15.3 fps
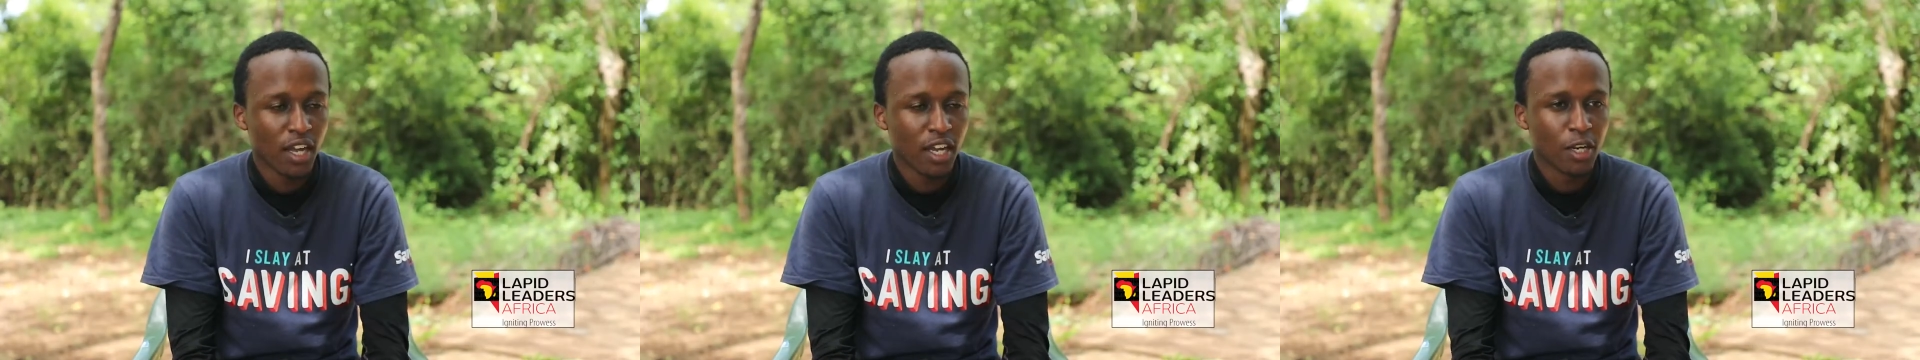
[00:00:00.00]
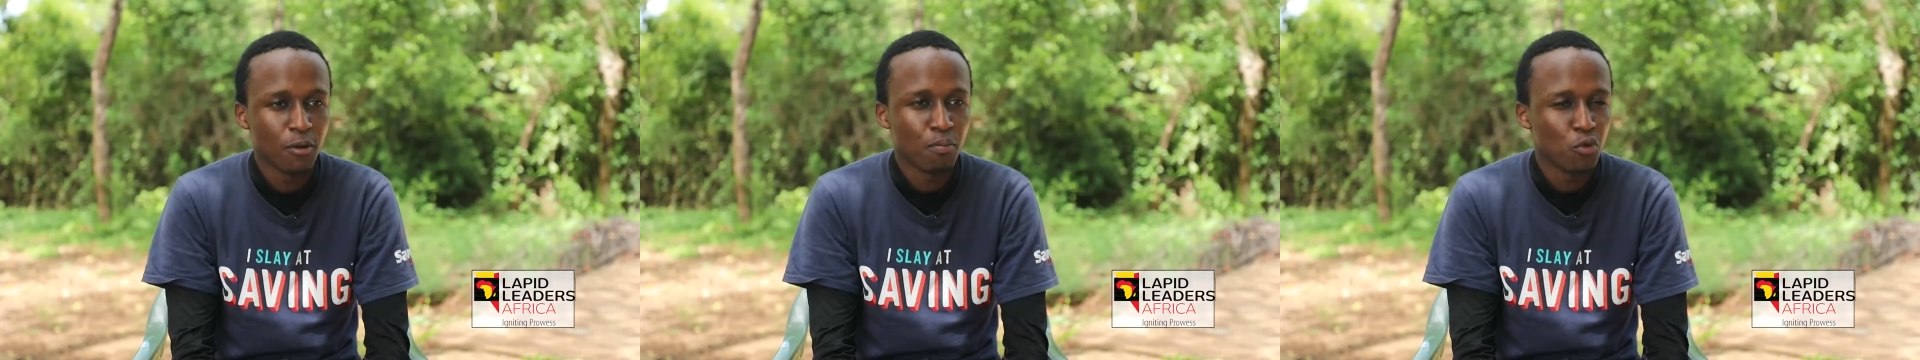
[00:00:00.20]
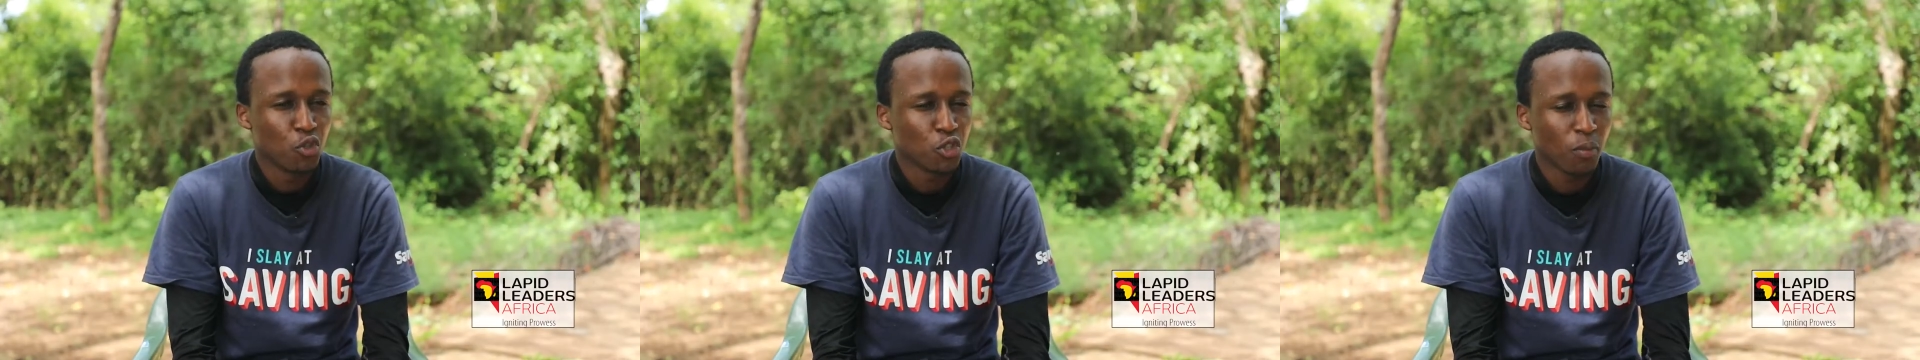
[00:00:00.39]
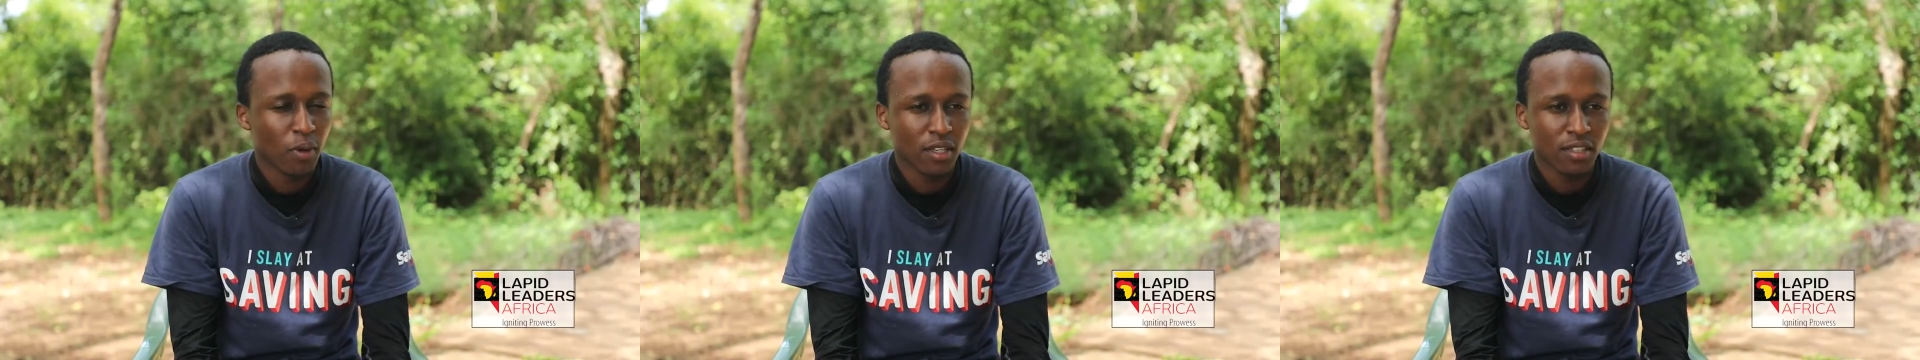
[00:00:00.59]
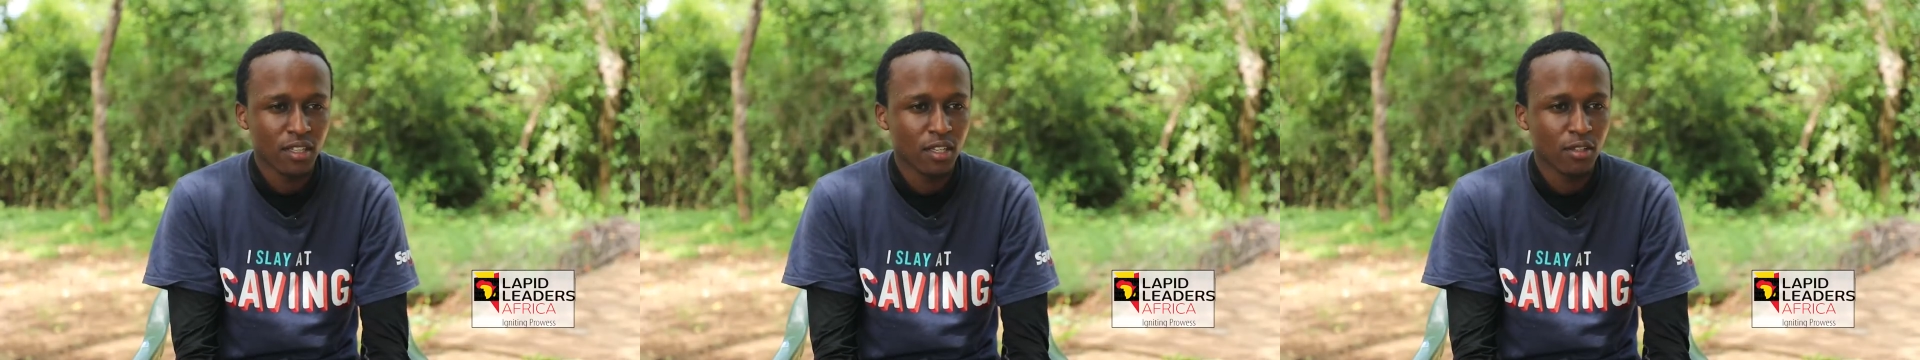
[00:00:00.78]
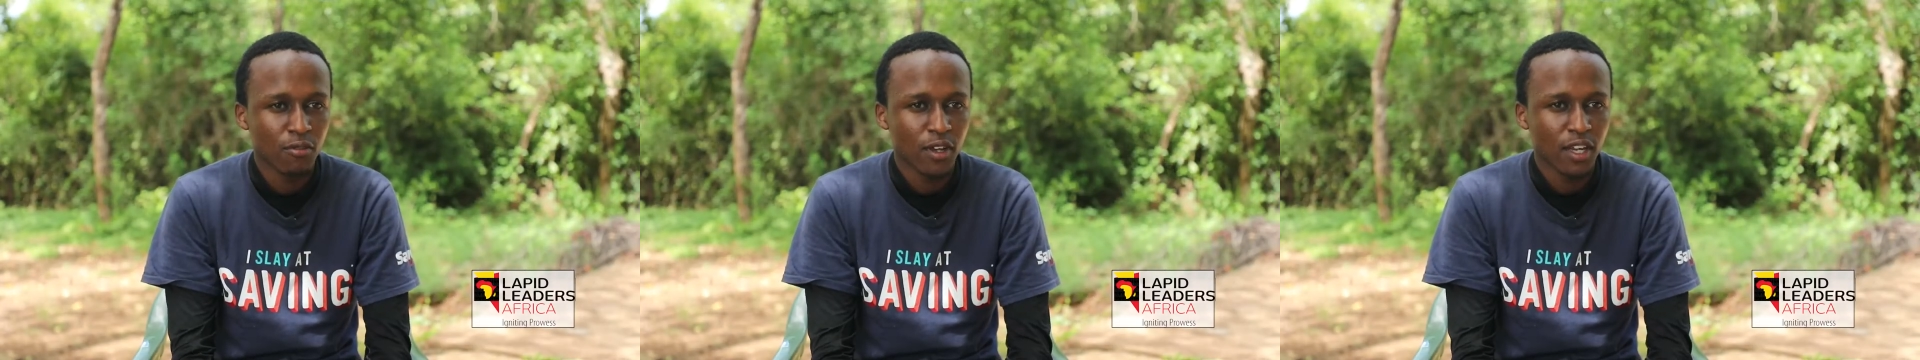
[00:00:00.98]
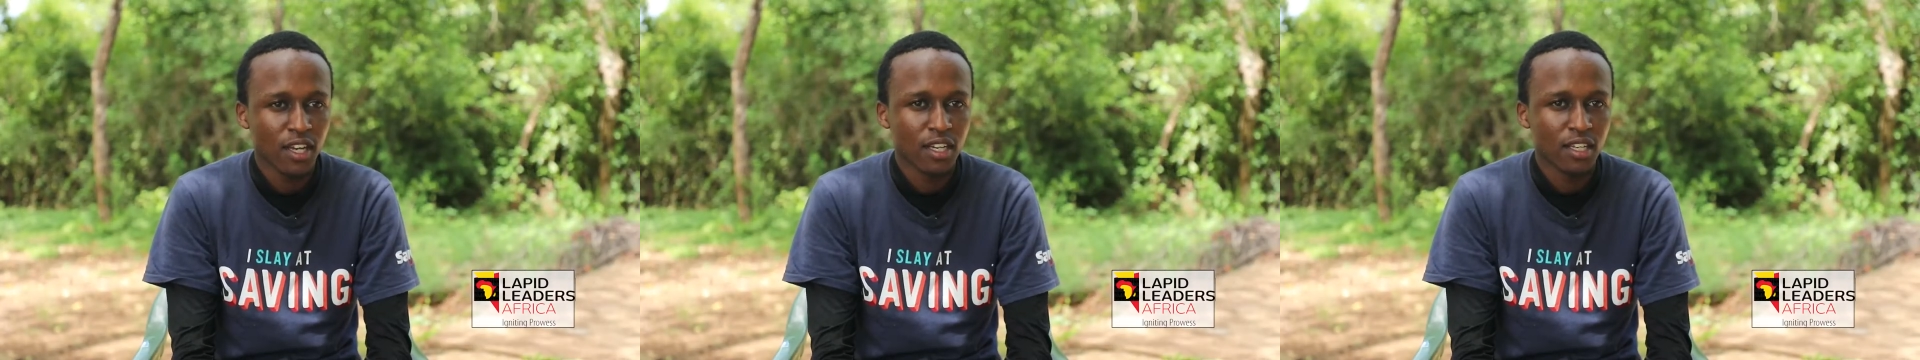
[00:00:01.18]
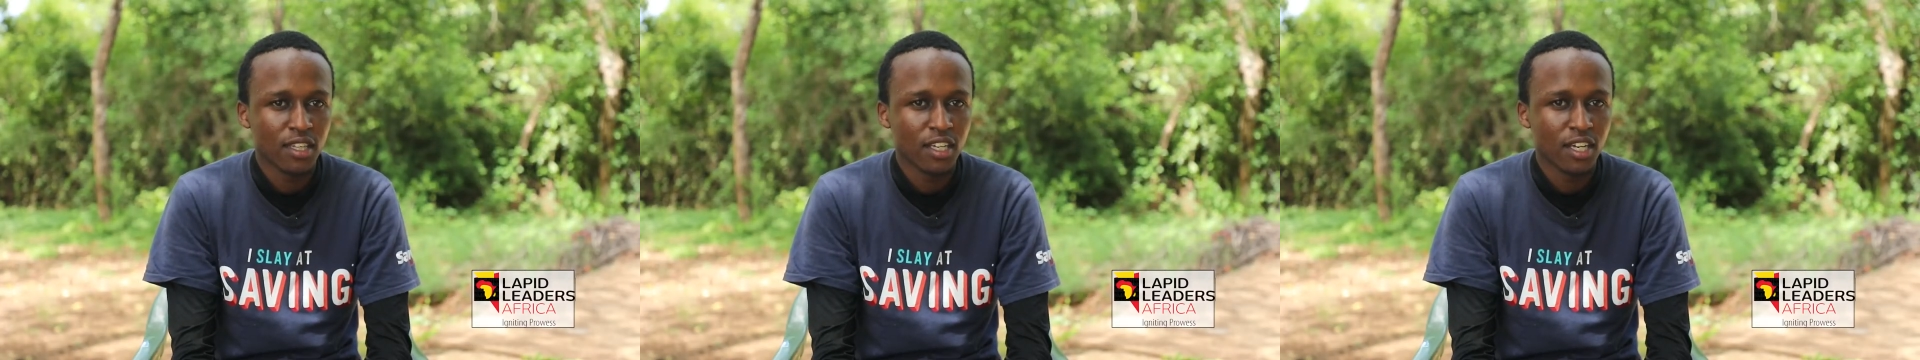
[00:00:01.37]
I can push myself, I
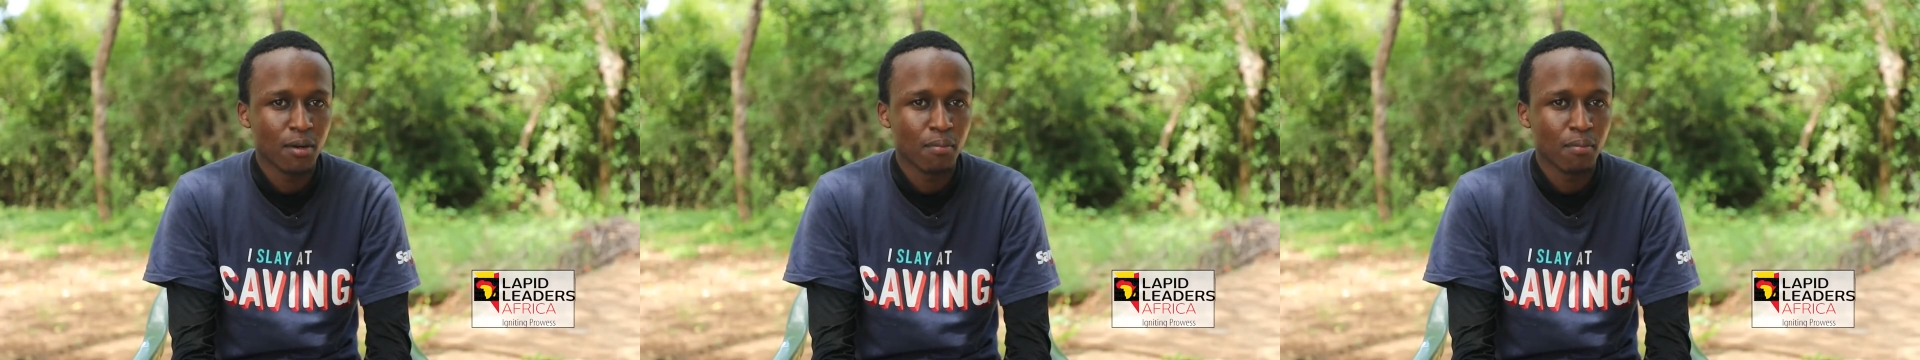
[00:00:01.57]
can think